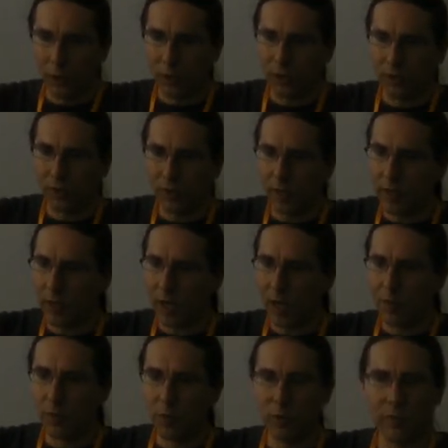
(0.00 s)
You can see that
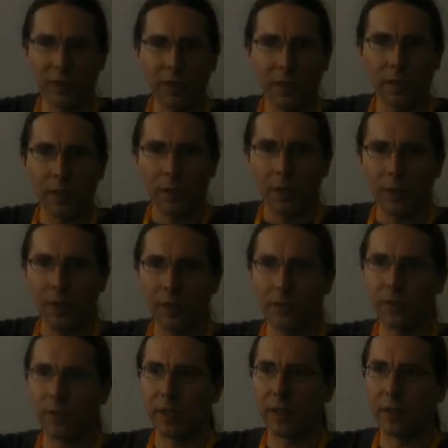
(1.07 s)
I'm moving
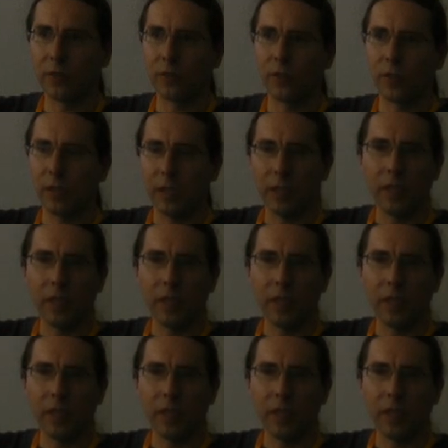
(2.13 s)
these things